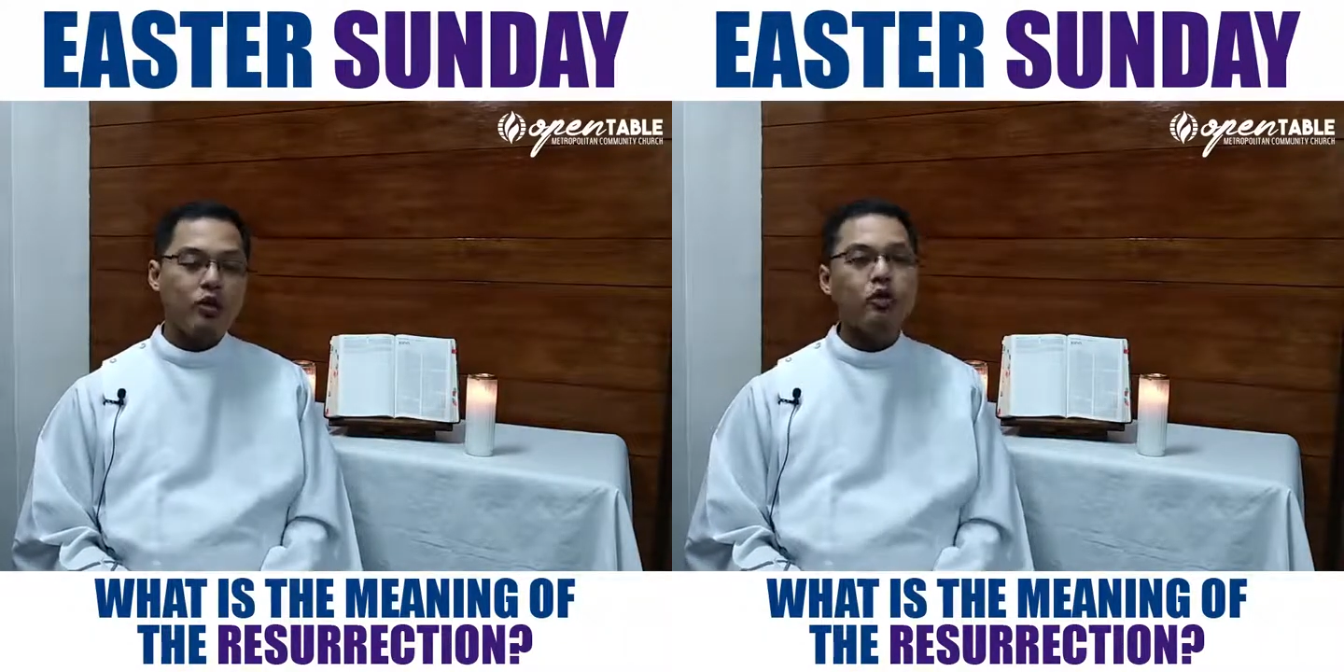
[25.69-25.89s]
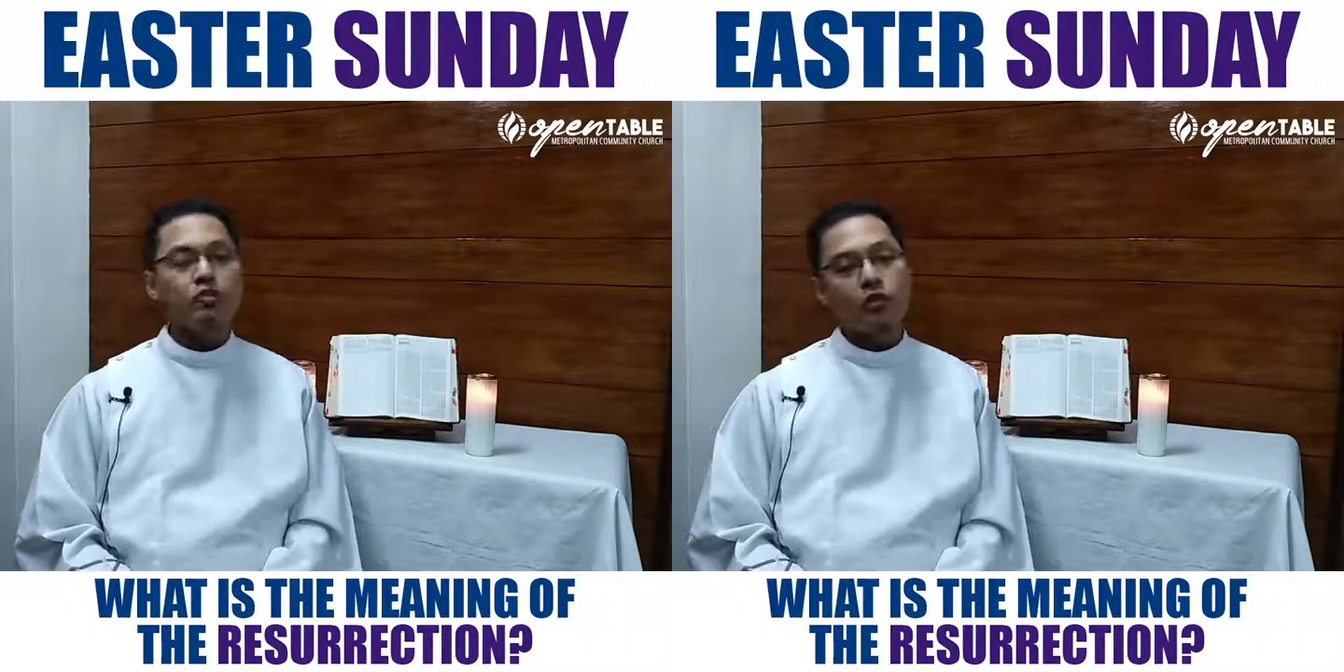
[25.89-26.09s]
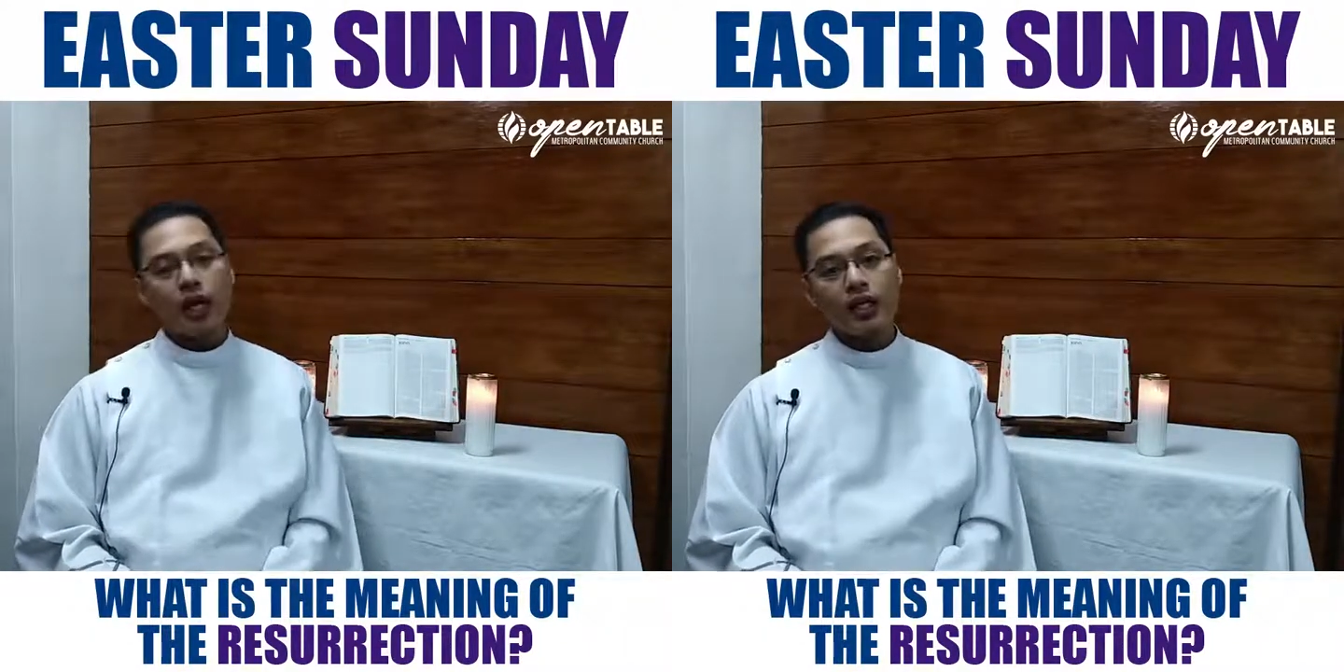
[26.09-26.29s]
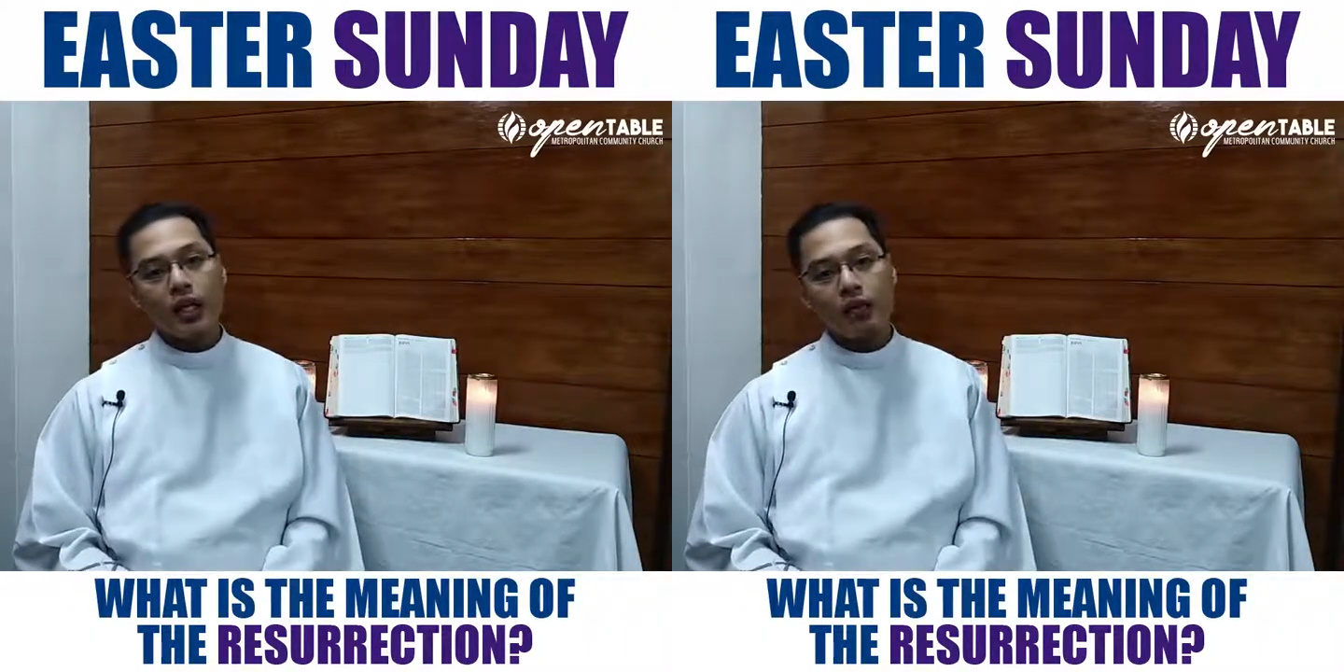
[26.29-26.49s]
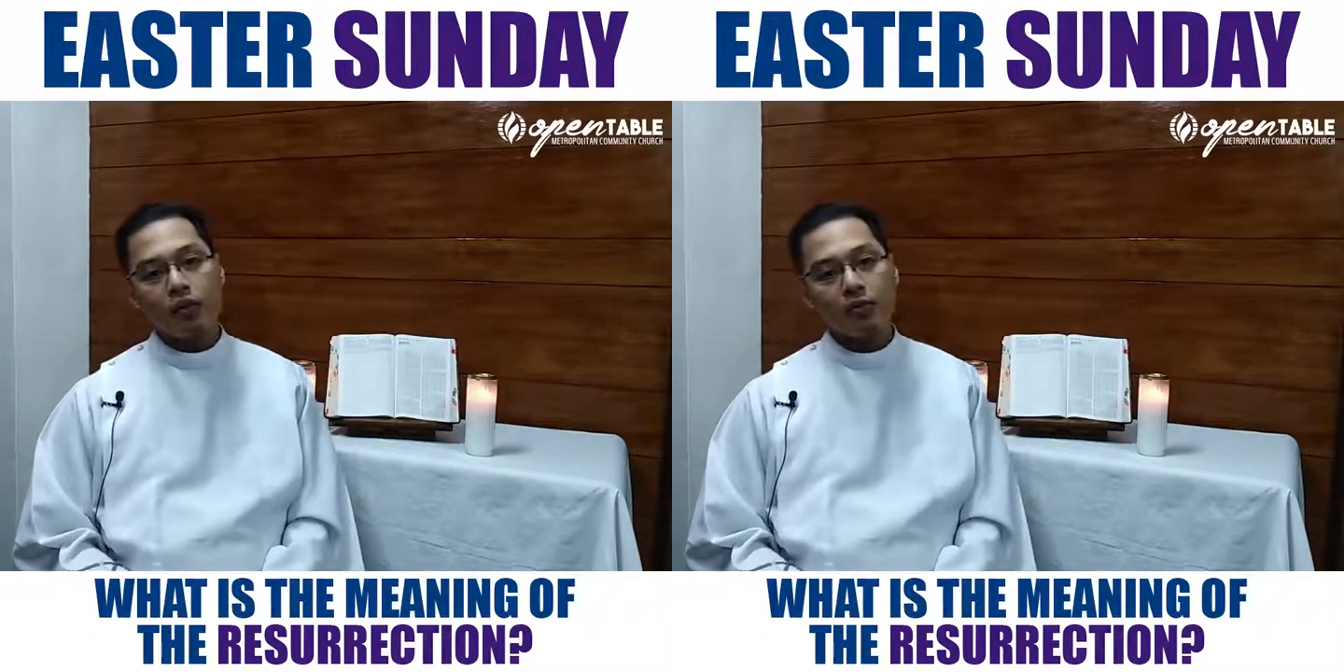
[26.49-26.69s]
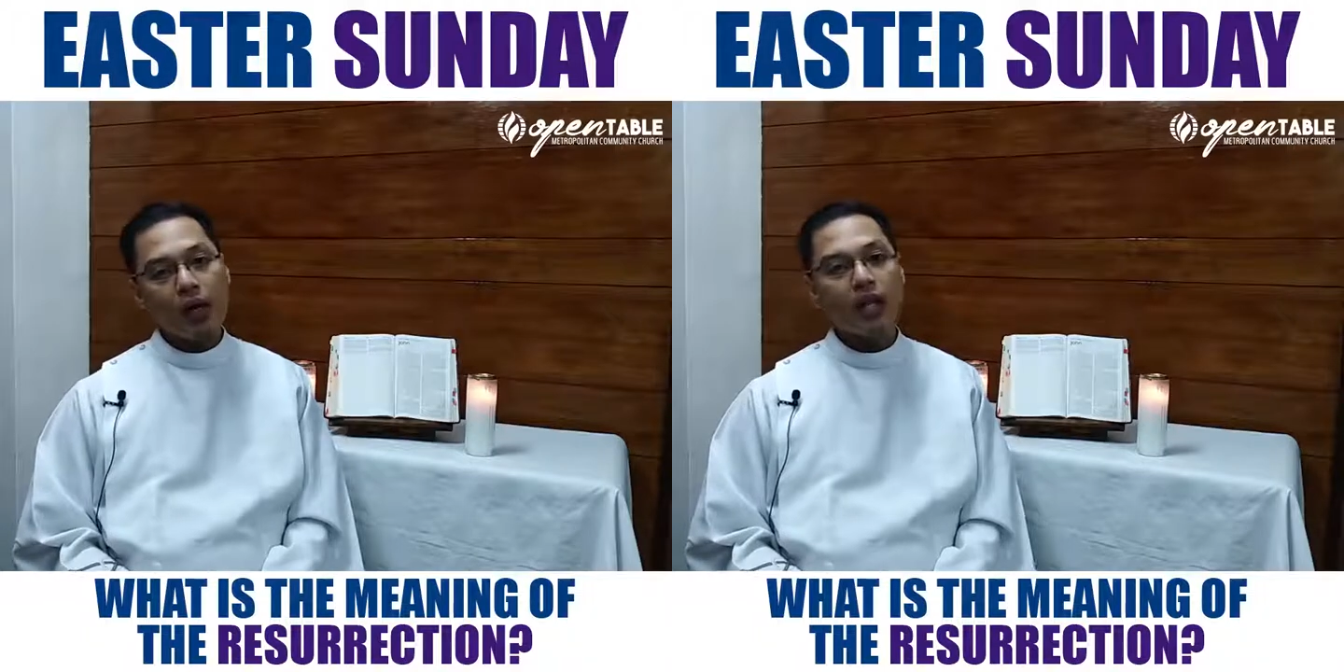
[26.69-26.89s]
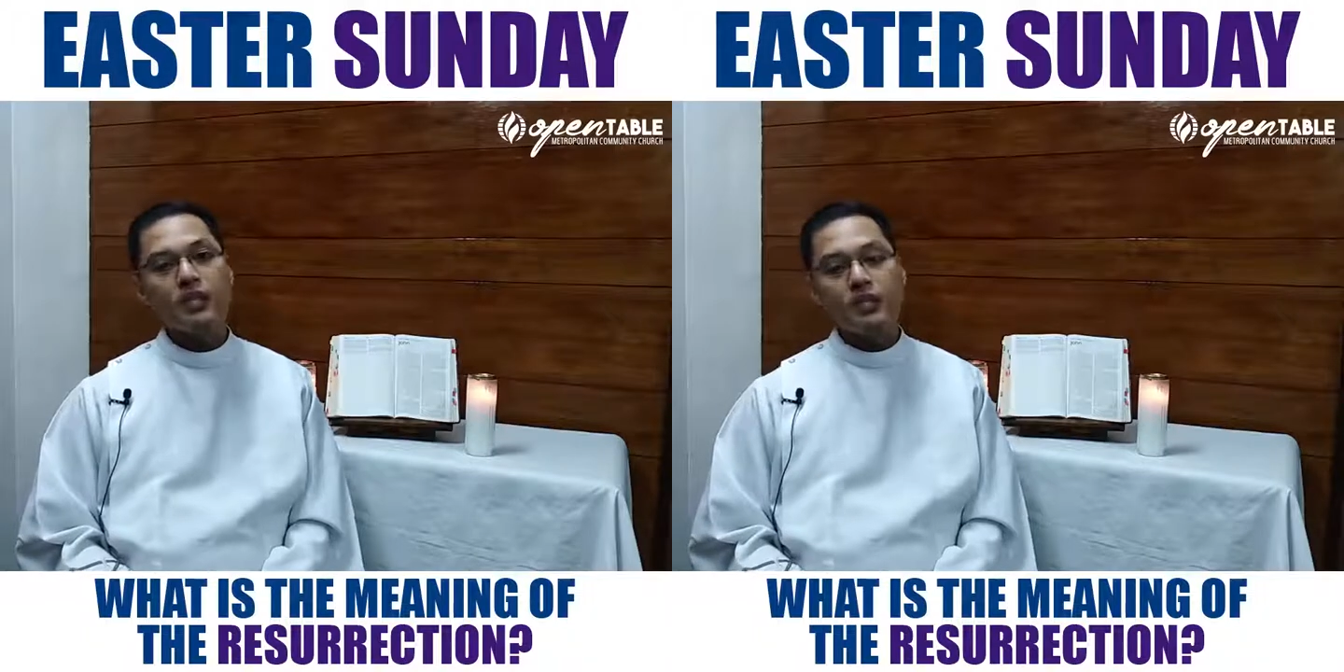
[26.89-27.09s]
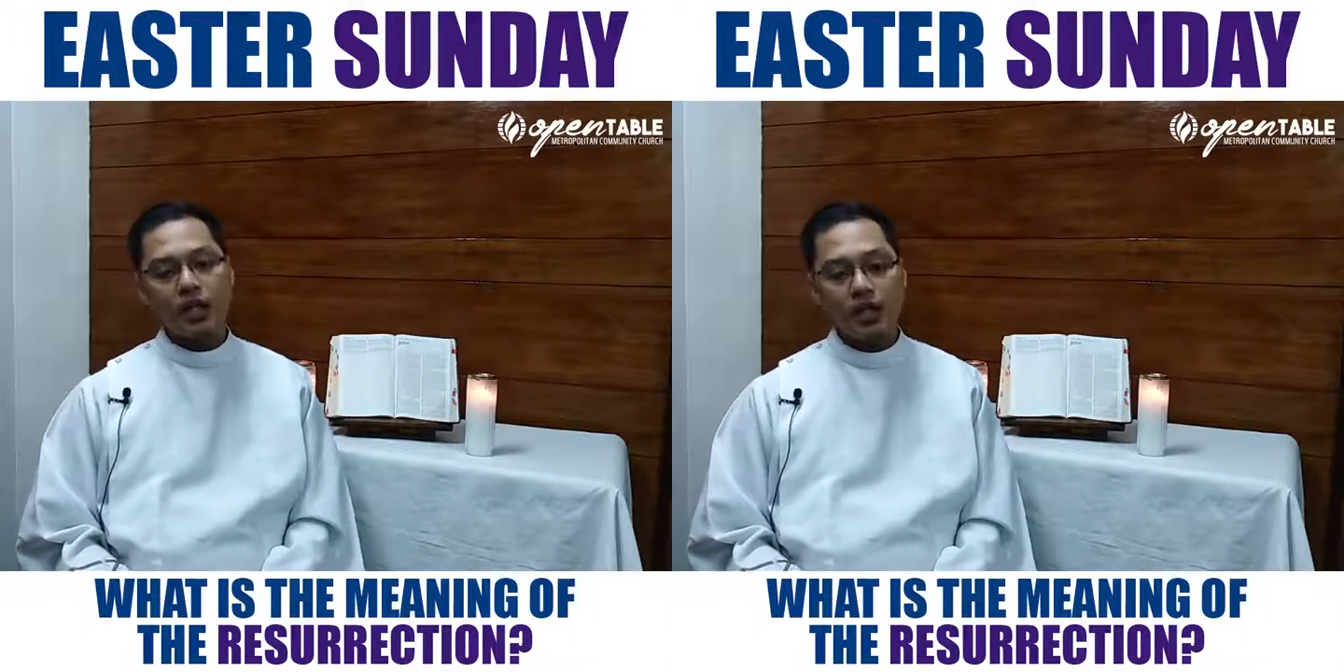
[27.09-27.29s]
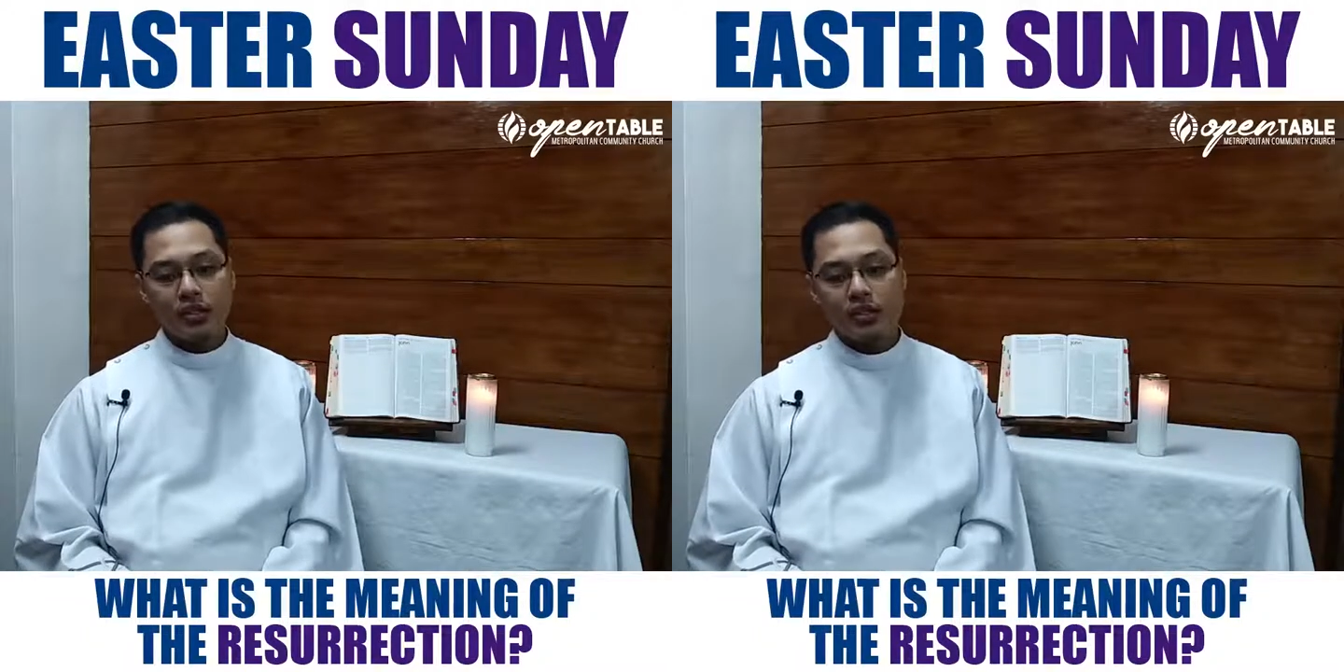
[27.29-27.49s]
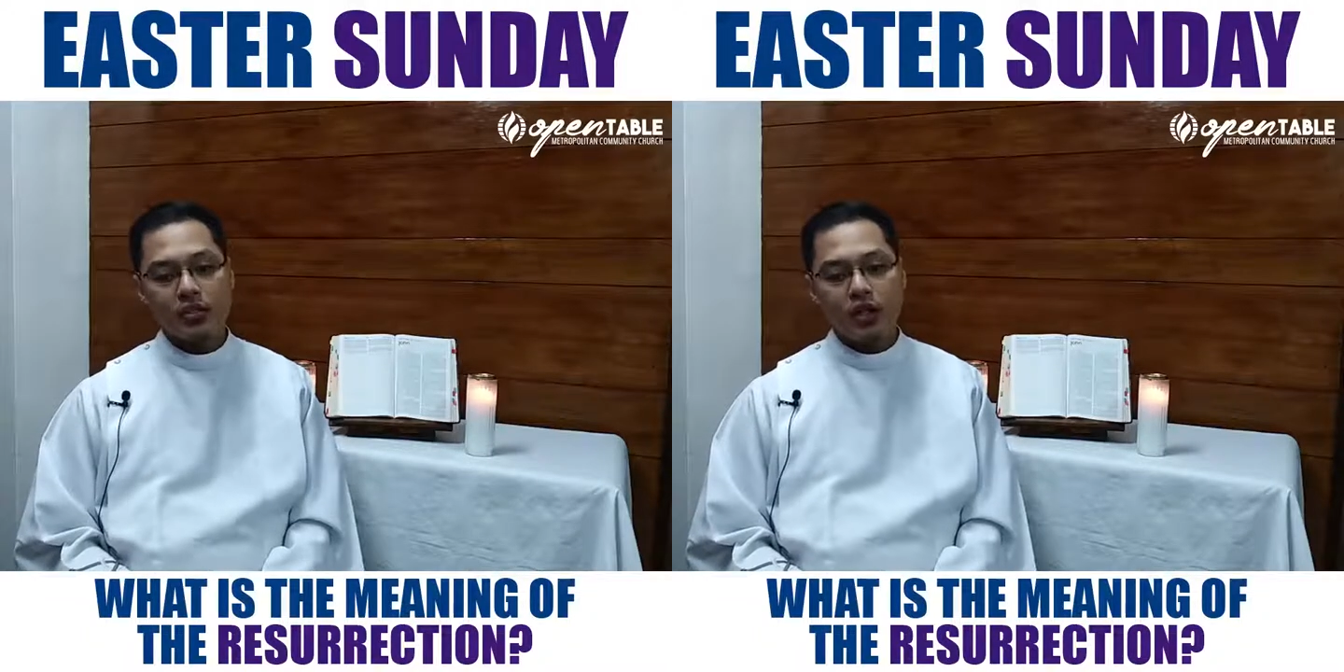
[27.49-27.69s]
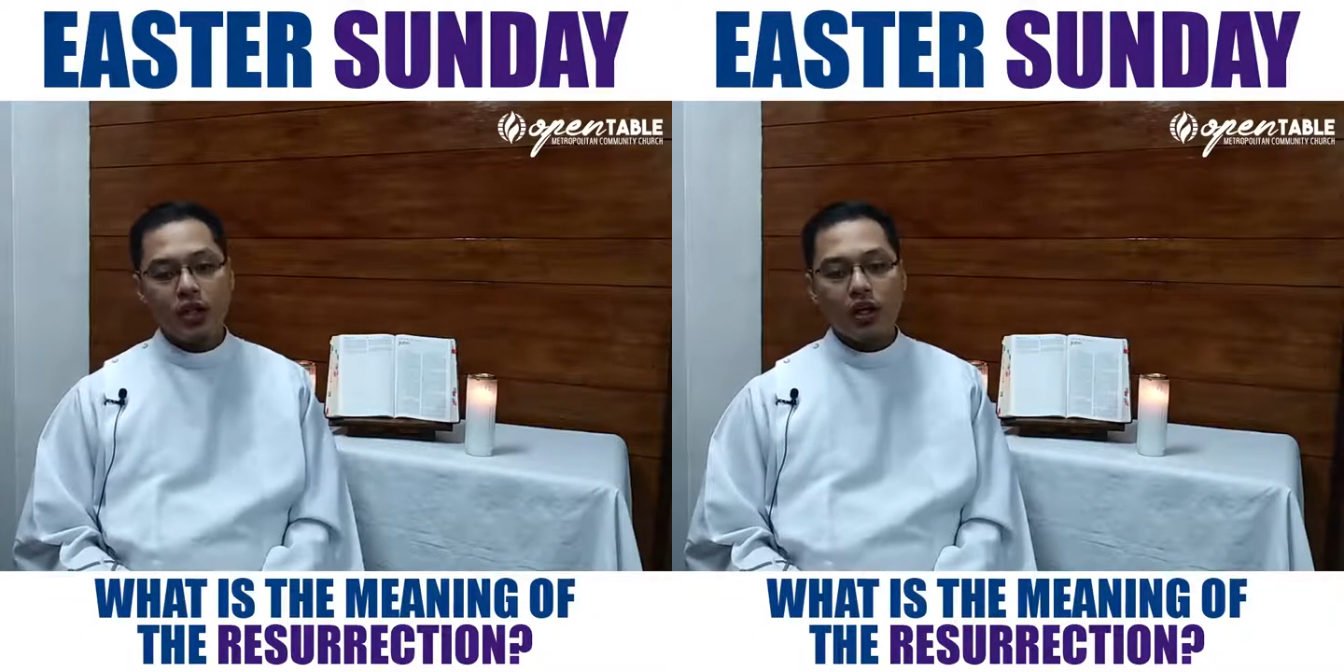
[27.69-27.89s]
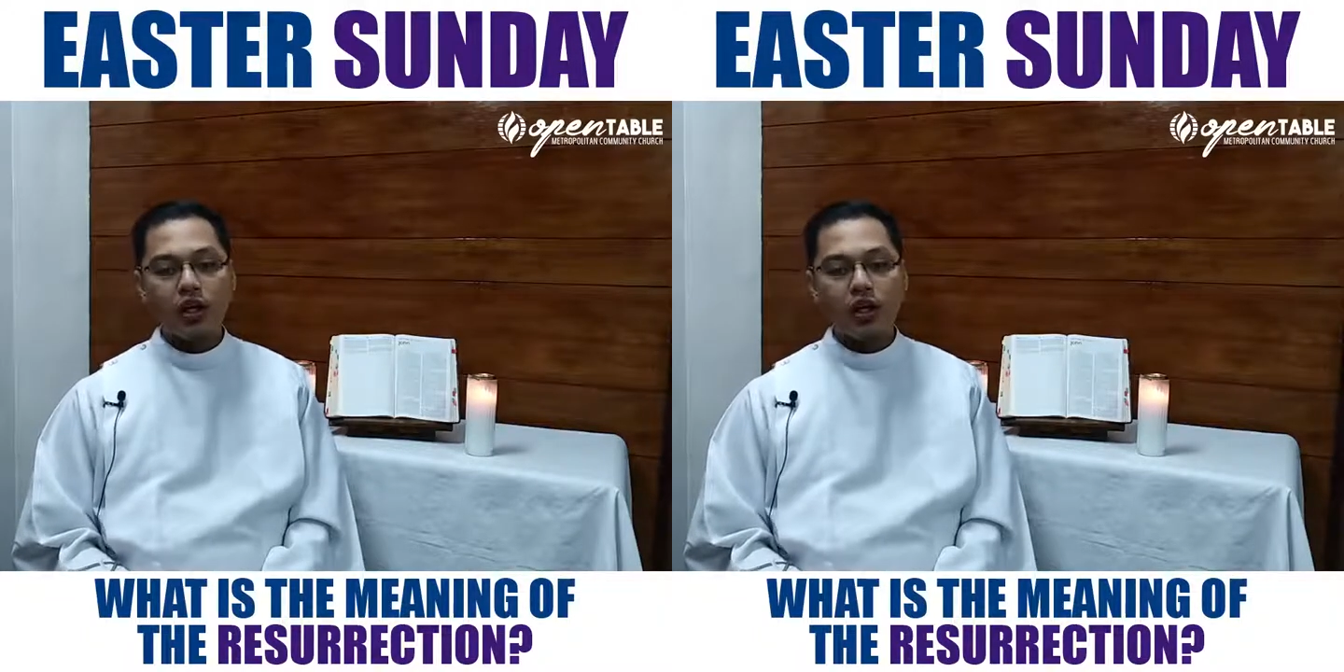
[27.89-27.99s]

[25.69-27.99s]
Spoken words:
Good Friday reminds us